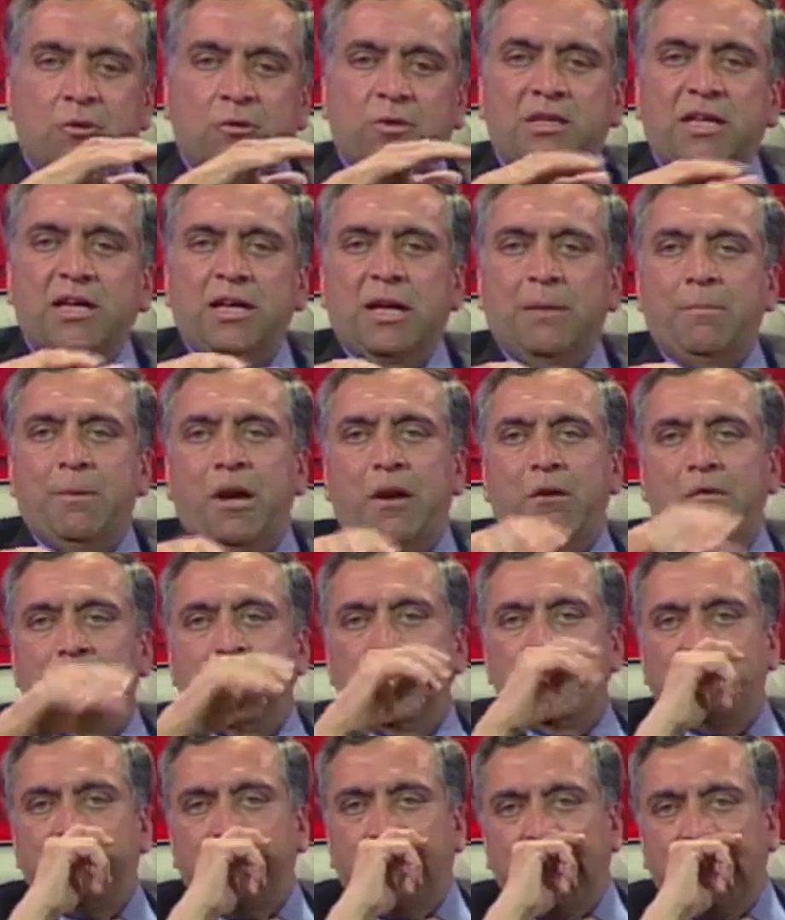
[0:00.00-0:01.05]
think about
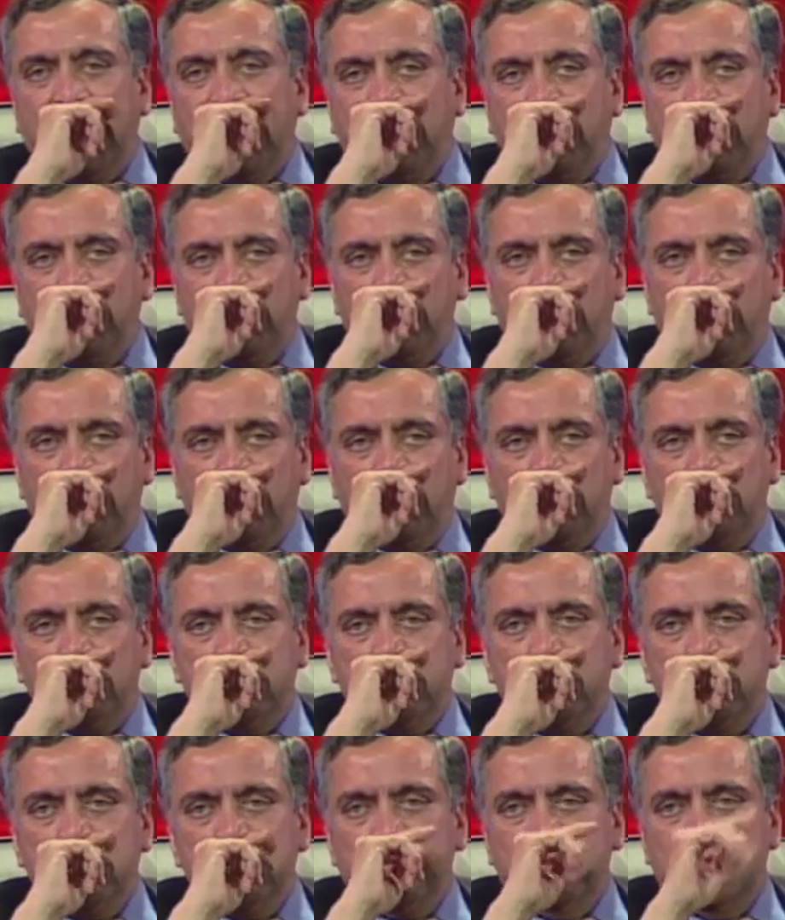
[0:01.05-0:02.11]
if I have to go to
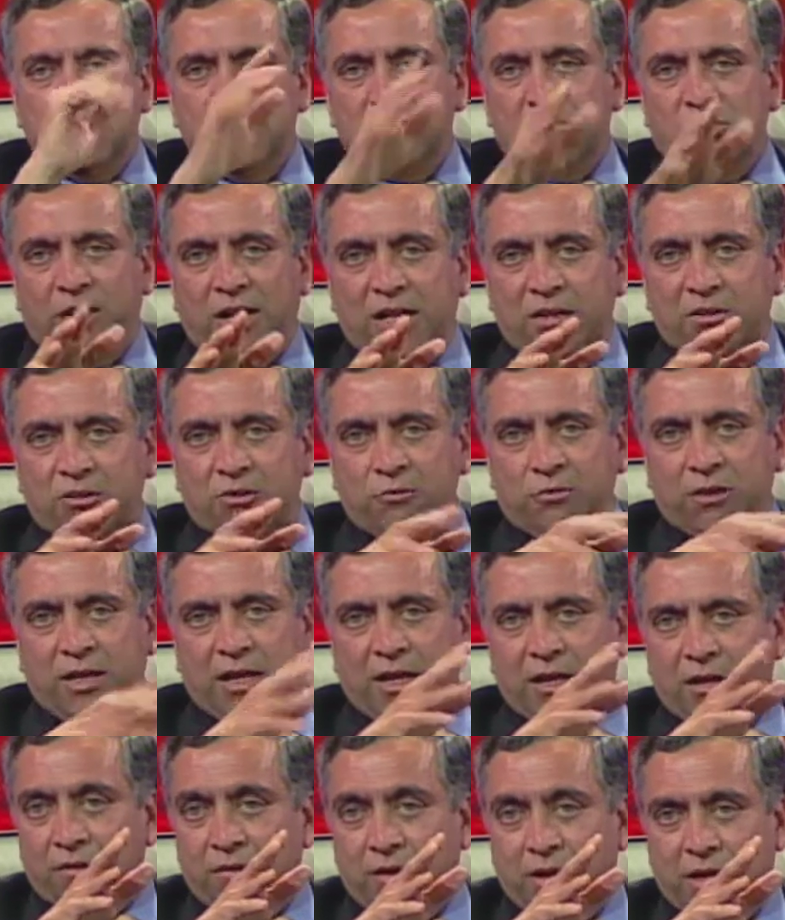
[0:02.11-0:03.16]
Israel
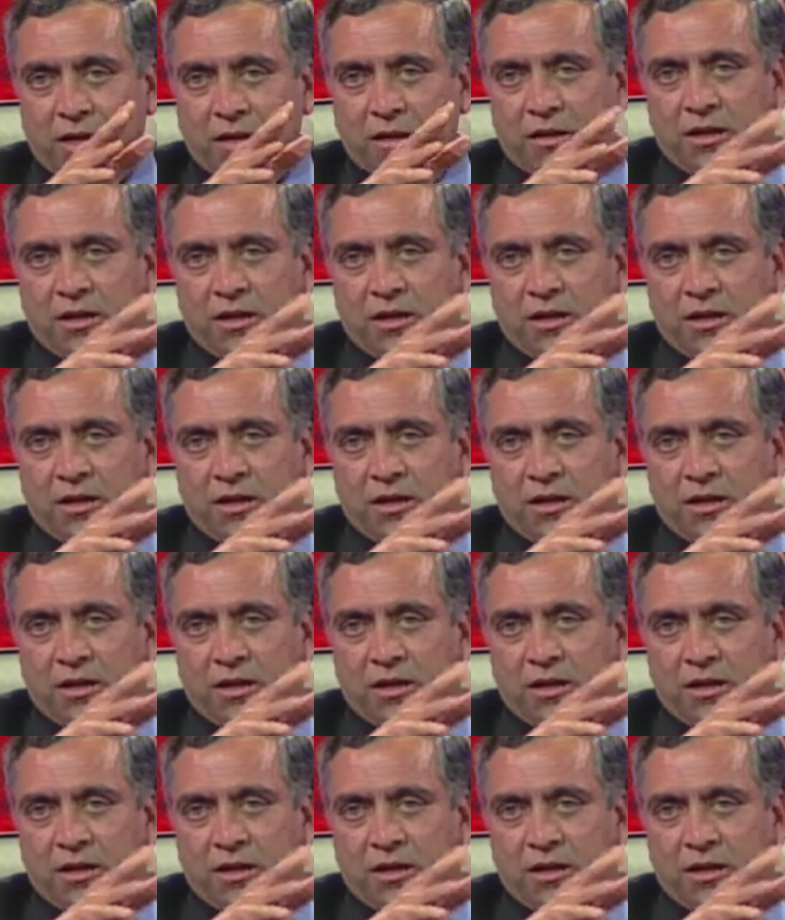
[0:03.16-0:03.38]
today, right?